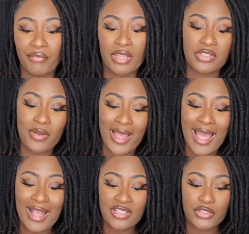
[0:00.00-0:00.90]
So I
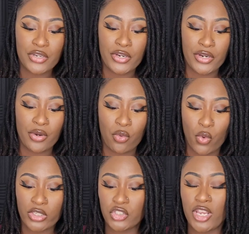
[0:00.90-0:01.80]
asked her
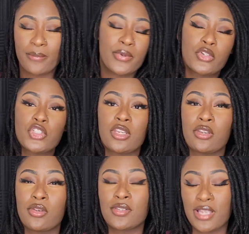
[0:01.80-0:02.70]
what shampoo she used,